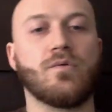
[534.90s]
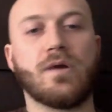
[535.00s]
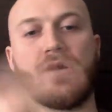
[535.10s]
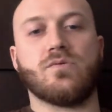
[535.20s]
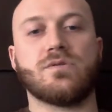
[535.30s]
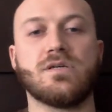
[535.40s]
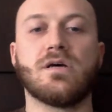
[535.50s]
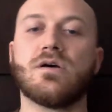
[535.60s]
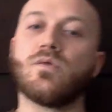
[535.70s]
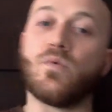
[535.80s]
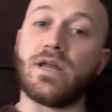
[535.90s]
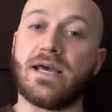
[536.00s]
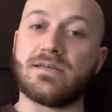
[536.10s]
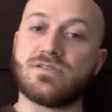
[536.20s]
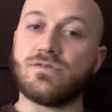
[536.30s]
around what I
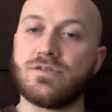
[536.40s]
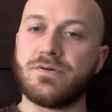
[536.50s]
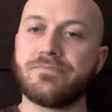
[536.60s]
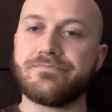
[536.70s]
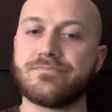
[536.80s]
asked you to do.